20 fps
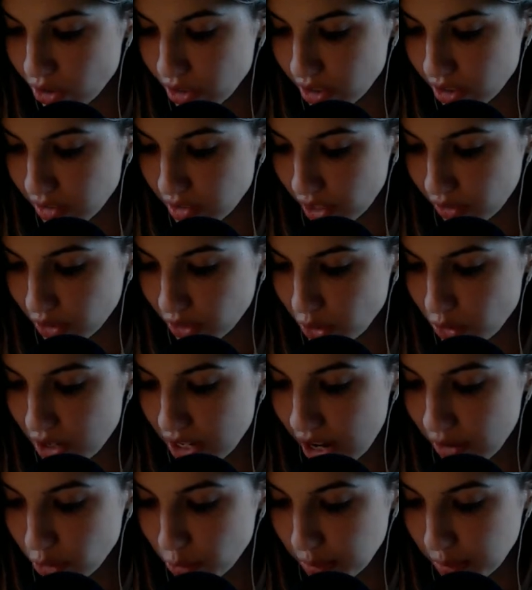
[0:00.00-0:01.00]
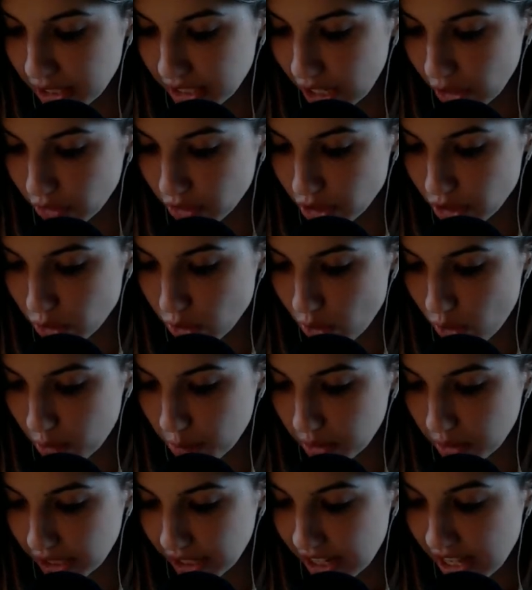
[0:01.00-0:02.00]
of stuff you'd never be allowed to do
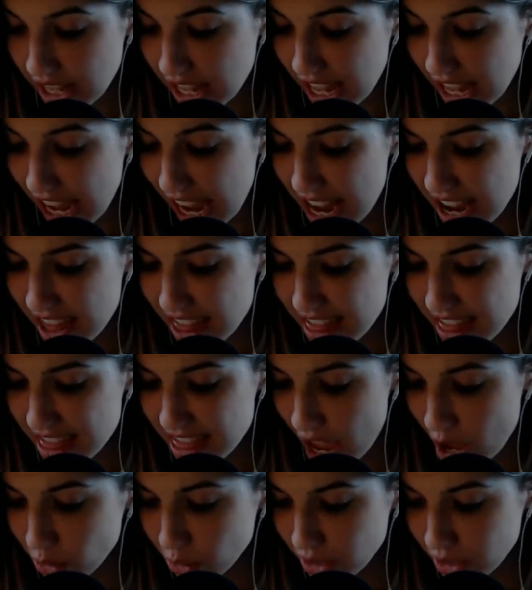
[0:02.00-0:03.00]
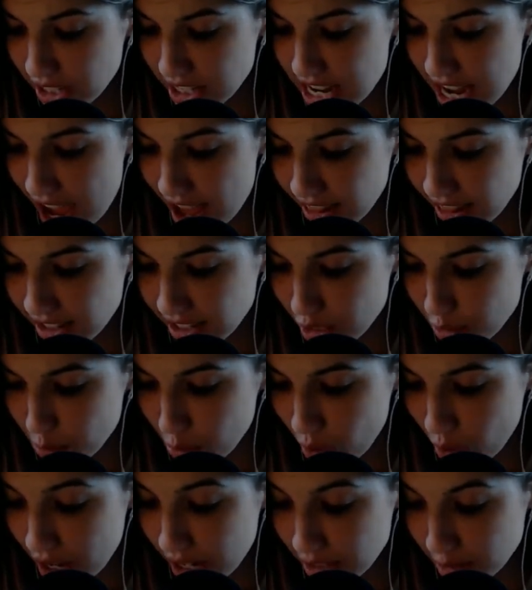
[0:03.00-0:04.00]
normally, and 1,000 galleons
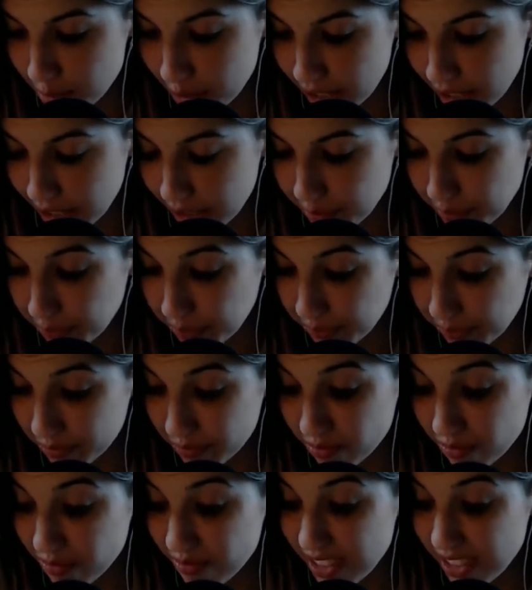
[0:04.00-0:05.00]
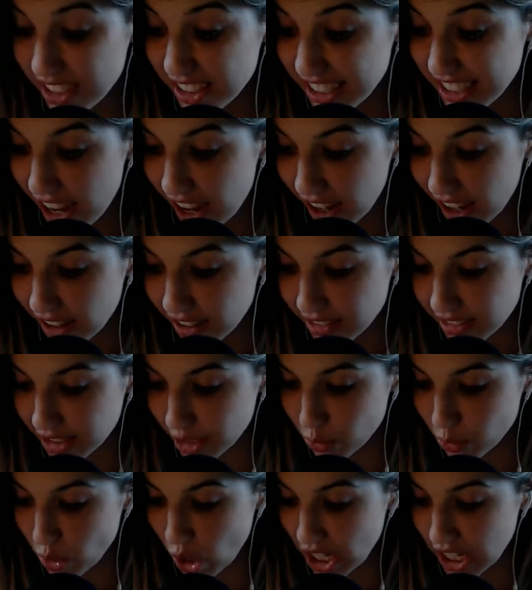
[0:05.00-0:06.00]
prize money. Yeah,
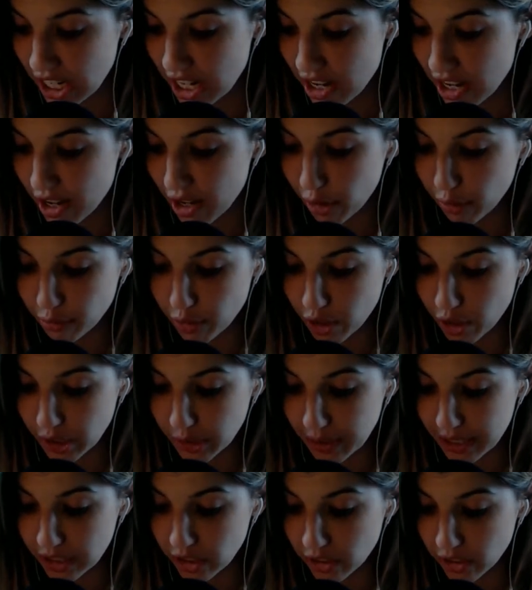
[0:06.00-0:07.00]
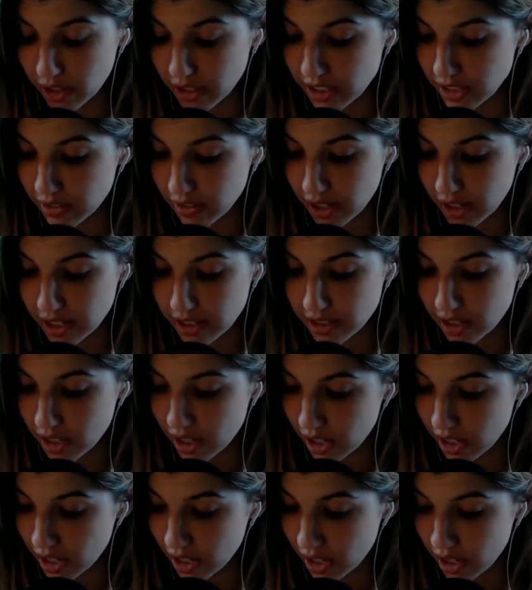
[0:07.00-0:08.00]
said Ron, a faraway look on his face.
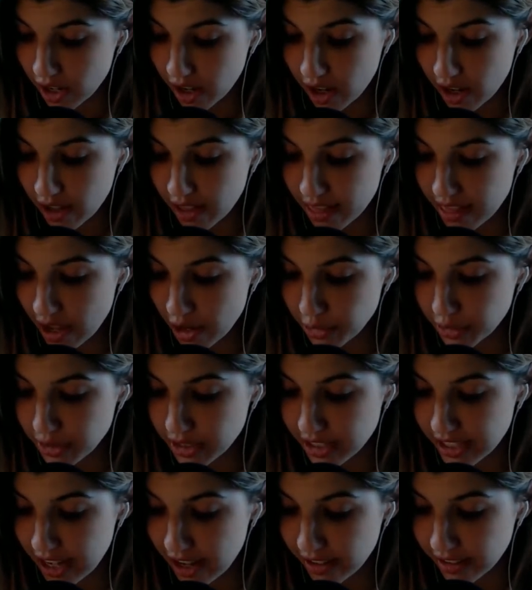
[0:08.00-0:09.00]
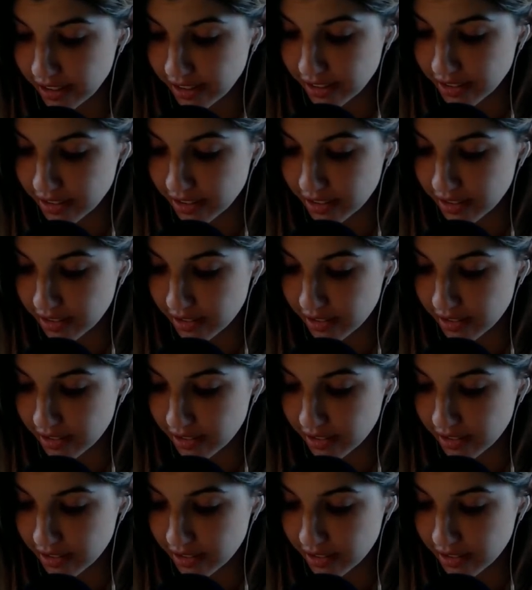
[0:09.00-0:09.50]
1,000 galleons.